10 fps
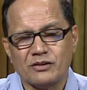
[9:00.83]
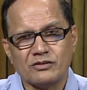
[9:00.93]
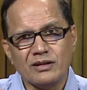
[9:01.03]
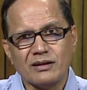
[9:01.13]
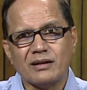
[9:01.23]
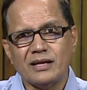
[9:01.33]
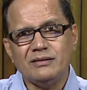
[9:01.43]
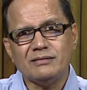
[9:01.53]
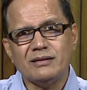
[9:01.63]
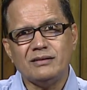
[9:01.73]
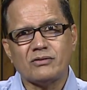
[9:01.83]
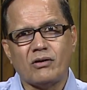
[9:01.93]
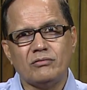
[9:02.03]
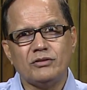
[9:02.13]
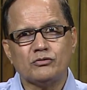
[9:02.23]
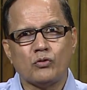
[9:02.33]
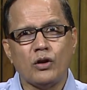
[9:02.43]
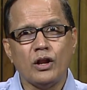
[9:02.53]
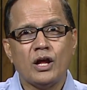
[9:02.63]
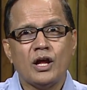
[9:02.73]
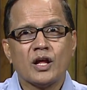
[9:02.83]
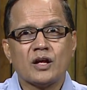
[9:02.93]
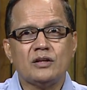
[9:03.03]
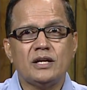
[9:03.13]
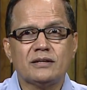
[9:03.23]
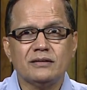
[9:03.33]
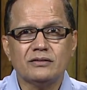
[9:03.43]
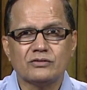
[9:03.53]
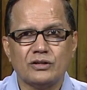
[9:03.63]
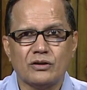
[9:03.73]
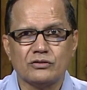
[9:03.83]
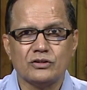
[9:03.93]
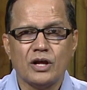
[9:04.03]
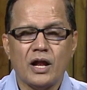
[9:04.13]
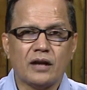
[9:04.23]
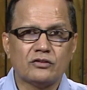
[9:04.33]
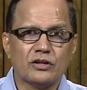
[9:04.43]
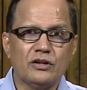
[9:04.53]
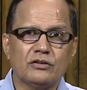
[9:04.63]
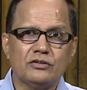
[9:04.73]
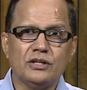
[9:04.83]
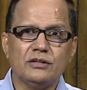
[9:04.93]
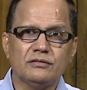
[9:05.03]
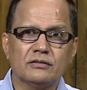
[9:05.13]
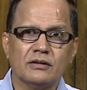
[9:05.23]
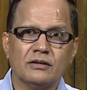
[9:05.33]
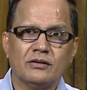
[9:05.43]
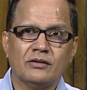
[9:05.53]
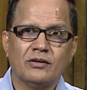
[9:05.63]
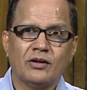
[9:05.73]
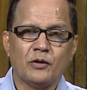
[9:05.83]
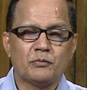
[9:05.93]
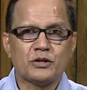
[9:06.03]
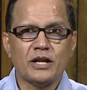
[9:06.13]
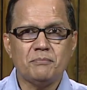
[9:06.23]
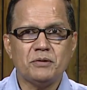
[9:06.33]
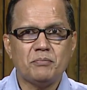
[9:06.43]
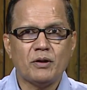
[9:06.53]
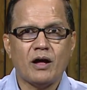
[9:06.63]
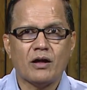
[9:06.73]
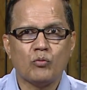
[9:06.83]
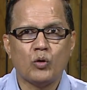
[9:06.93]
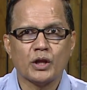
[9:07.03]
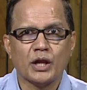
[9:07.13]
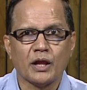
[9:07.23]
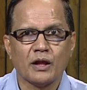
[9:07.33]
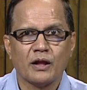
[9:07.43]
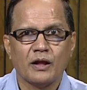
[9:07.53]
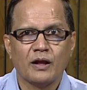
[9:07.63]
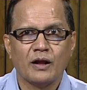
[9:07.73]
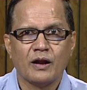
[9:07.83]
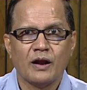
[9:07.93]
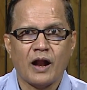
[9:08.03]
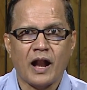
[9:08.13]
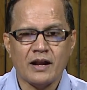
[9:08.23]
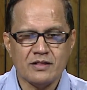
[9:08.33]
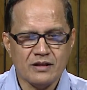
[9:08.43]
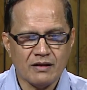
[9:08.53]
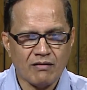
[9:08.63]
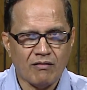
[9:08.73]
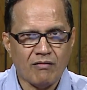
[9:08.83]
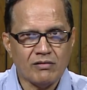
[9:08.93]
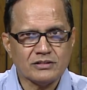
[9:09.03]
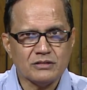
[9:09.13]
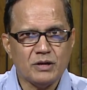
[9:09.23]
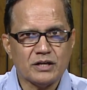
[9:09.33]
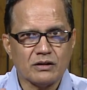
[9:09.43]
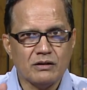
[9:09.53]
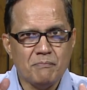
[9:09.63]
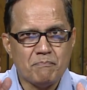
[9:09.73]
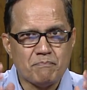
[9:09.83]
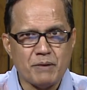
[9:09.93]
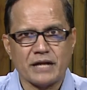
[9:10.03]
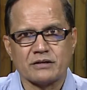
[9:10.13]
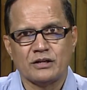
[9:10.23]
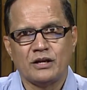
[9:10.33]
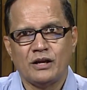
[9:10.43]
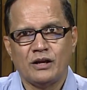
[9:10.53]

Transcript: Synchronization is always for creating the synergy, and synergy is if 10 people are working and their ultimate impact